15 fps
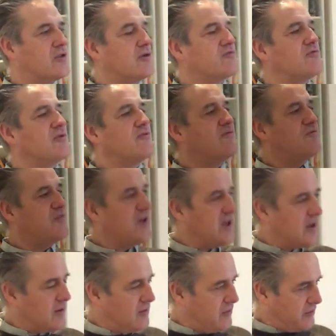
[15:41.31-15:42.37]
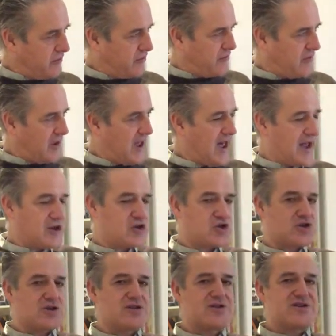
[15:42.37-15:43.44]
that reveals
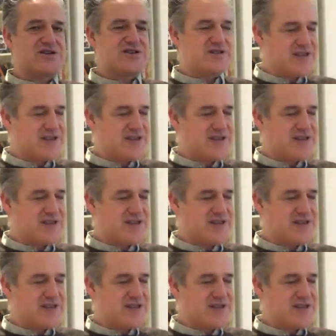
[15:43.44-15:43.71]
actually the